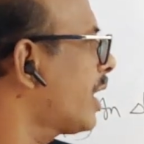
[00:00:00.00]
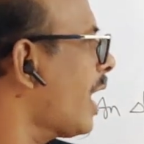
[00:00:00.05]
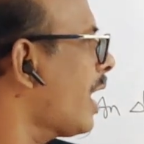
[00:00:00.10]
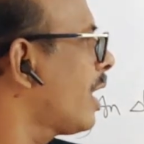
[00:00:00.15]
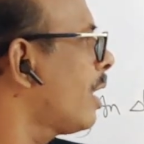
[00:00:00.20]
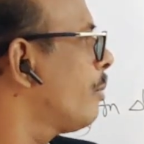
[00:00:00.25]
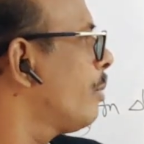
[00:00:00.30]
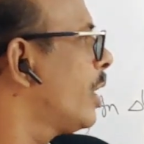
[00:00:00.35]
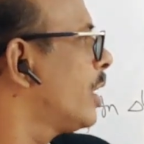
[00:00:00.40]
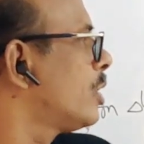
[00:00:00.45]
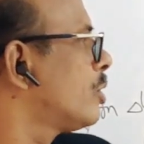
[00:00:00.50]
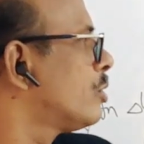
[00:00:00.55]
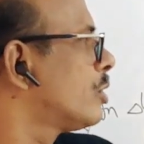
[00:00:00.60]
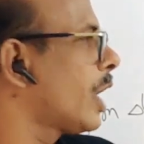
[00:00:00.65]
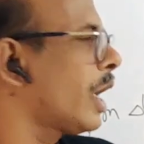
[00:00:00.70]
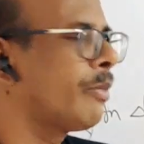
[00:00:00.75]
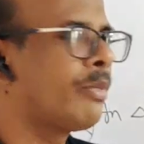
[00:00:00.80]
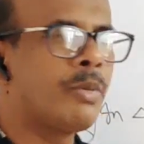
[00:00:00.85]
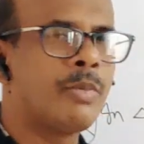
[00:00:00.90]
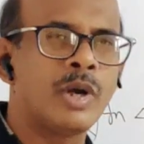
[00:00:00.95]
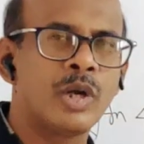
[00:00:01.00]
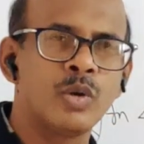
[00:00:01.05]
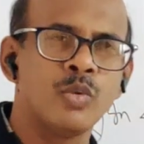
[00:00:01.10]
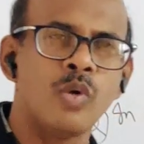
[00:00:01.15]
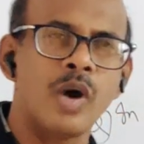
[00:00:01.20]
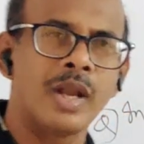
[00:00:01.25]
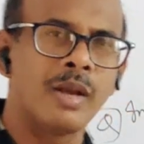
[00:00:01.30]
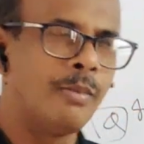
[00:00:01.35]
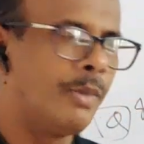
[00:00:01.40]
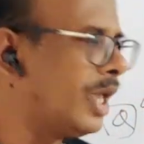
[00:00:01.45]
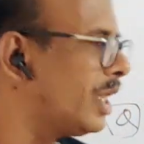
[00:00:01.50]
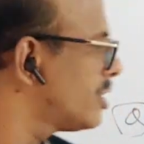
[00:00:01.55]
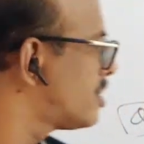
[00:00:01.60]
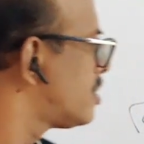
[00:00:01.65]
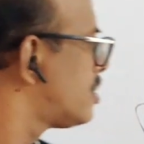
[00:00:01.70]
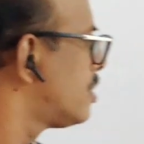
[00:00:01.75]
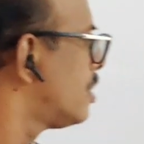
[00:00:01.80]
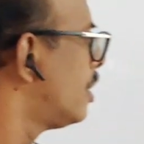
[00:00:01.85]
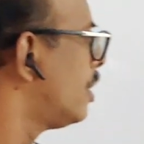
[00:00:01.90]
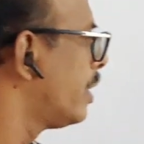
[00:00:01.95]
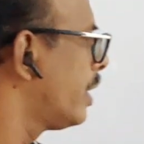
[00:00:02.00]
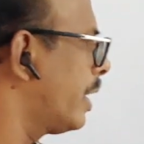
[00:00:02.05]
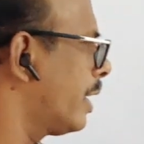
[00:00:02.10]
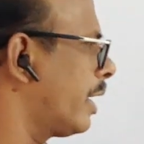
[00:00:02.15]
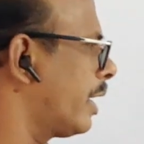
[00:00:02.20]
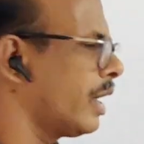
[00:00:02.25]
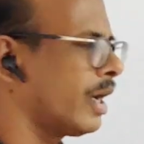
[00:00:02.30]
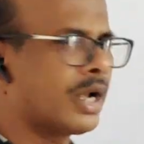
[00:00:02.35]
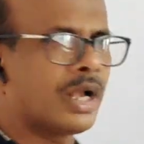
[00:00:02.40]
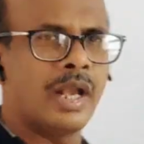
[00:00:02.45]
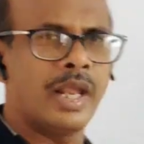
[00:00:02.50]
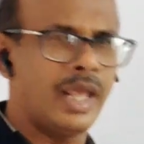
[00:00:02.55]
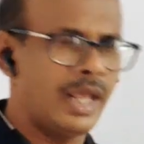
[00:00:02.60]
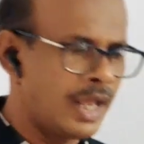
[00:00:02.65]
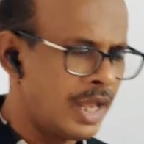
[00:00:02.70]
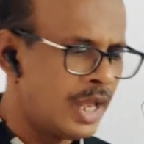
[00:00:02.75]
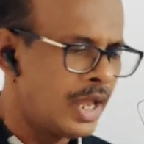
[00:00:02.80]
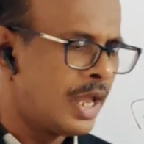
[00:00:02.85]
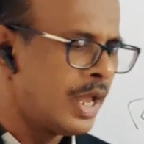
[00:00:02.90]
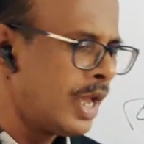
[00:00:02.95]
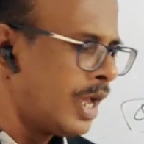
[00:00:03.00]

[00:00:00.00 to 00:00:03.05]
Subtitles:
tan A by 2 tan B by 2 1 means indirectly